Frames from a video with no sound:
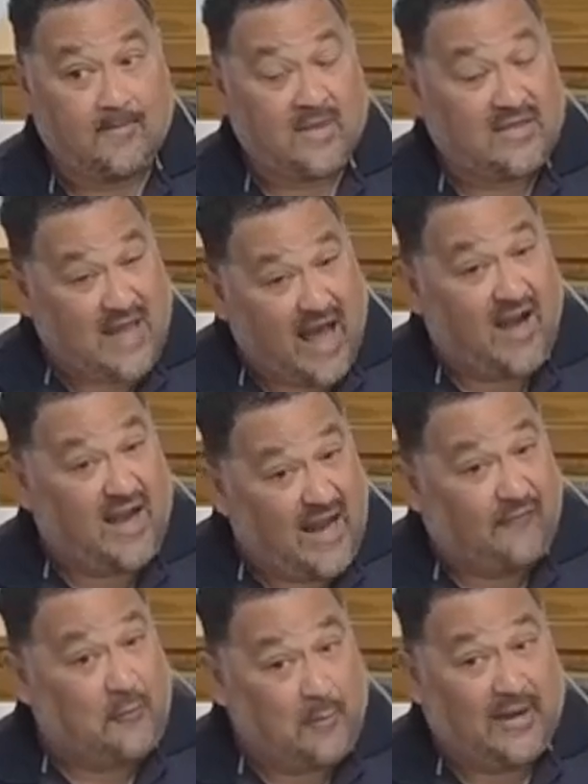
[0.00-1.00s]
Not
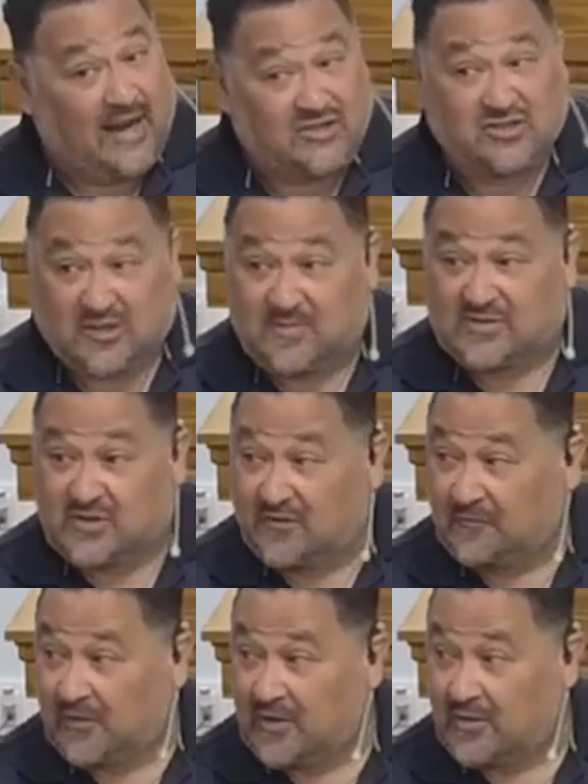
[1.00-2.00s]
every relationship is good
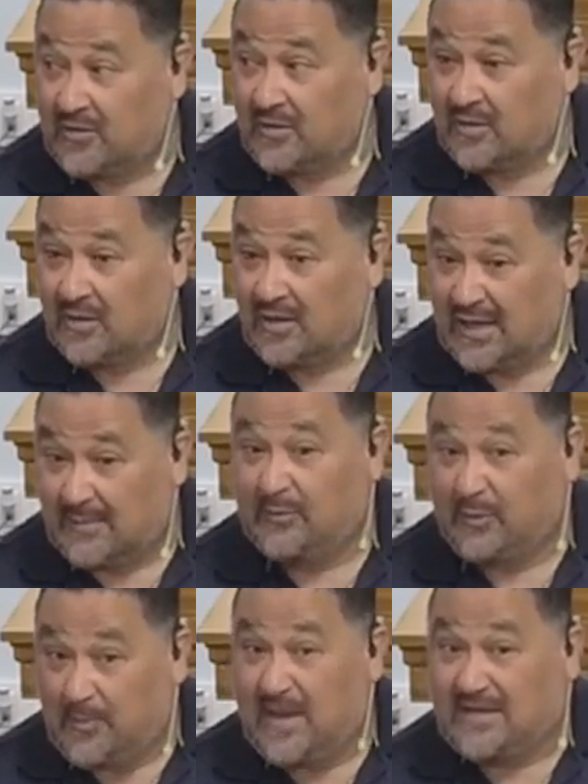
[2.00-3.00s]
for you. Let me
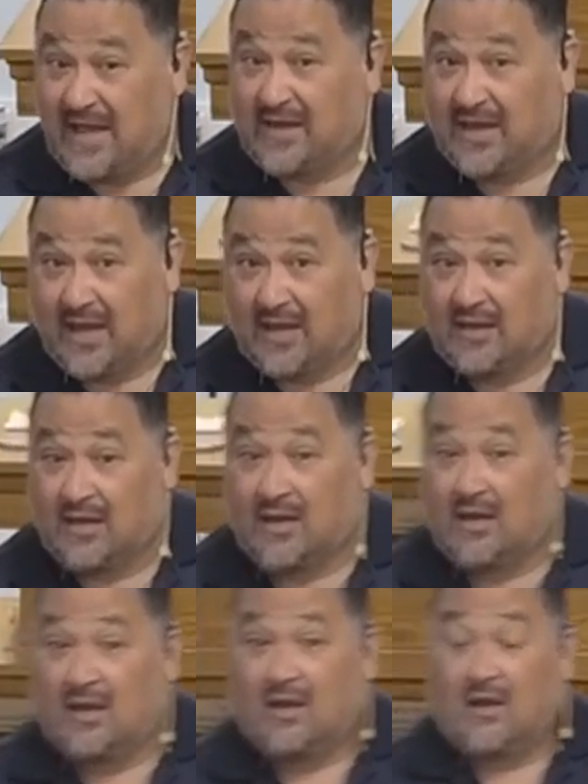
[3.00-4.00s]
repeat that again.
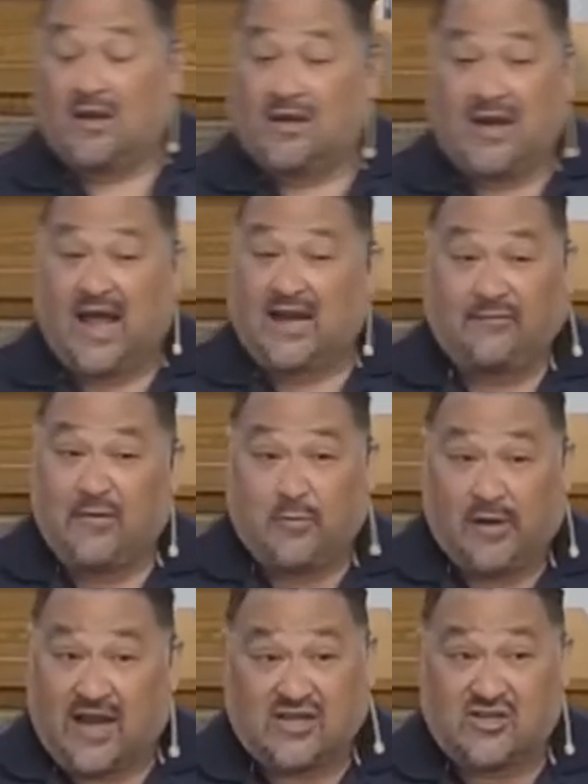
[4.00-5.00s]
Not every
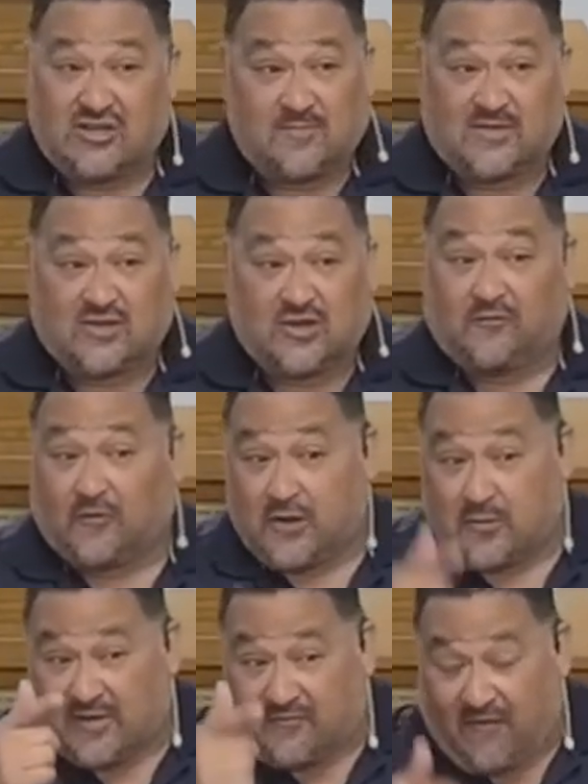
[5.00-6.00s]
relationship is good for
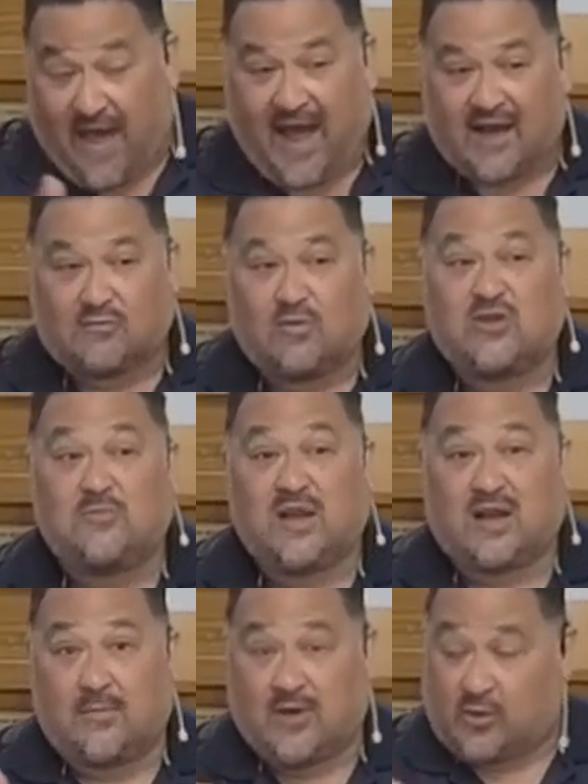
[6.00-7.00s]
you. In fact, when you
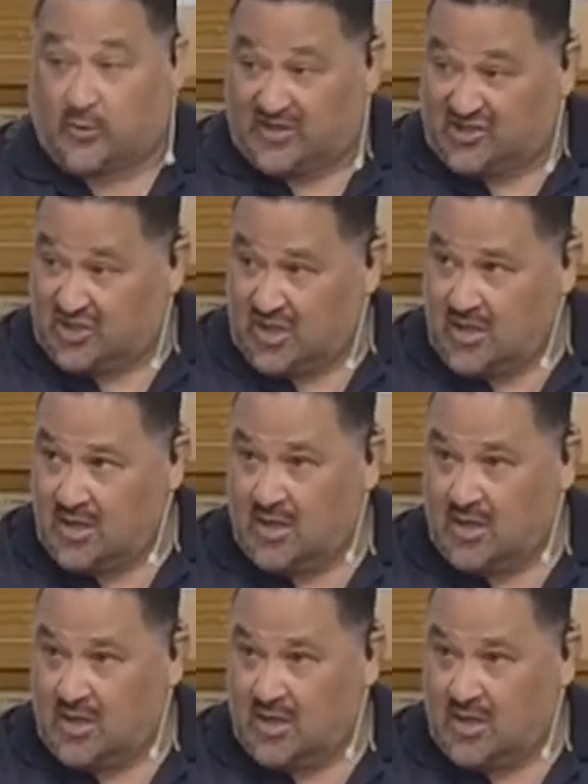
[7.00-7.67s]
become a Christian,